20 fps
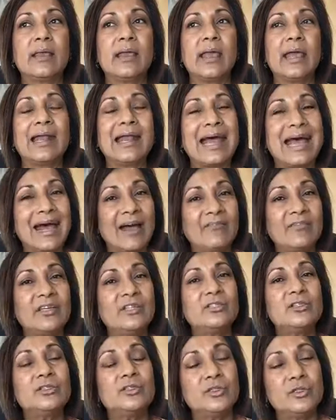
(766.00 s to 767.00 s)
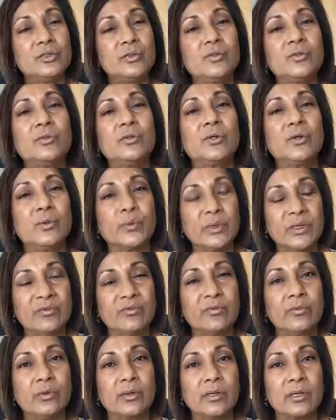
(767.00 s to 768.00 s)
and having to do the grief
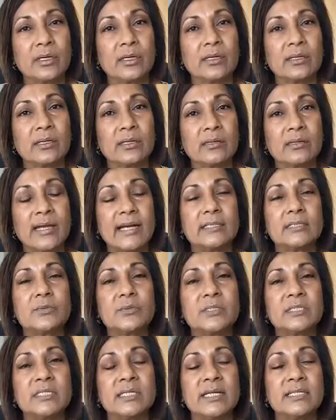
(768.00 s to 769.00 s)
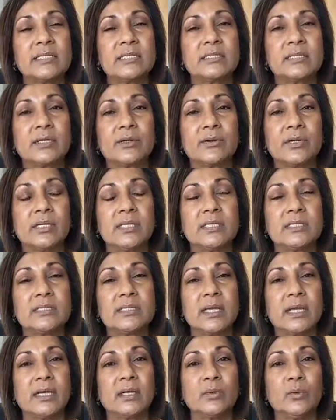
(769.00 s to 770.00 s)
work. That's what's necessary in the
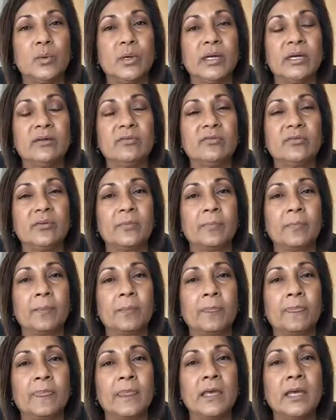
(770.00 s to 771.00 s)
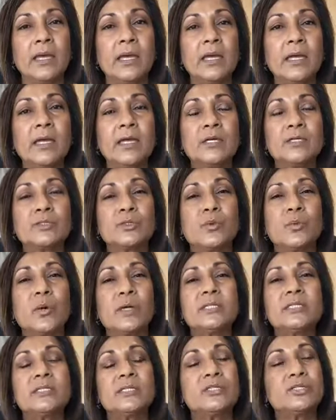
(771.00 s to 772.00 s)
second wave. So
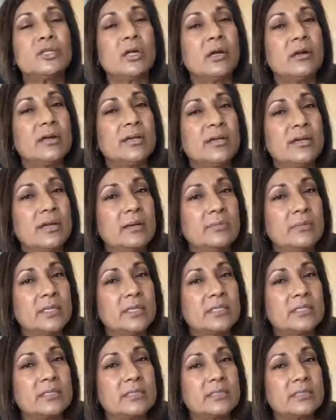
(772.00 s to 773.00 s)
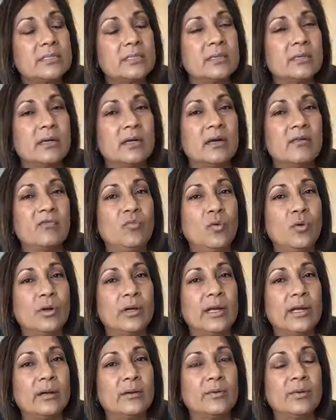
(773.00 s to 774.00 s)
once the shock and numbness have worn
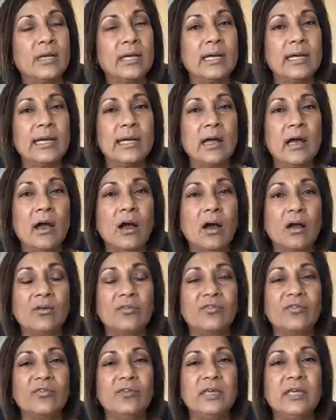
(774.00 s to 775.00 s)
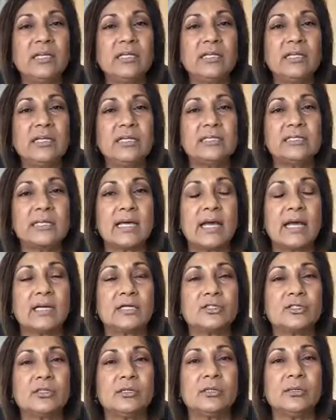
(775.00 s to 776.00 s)
out, our feelings
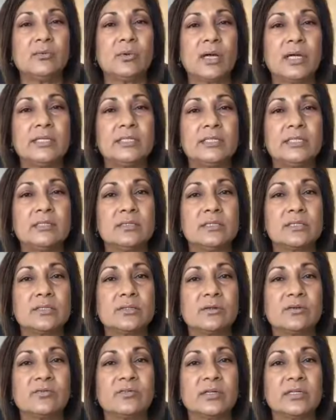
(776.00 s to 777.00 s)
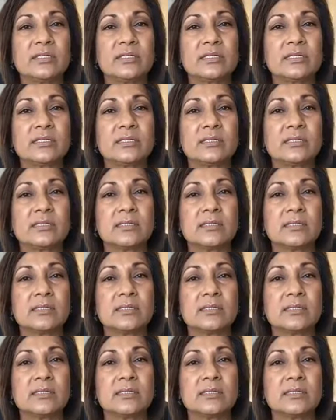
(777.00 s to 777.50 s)
actually rise to the surface.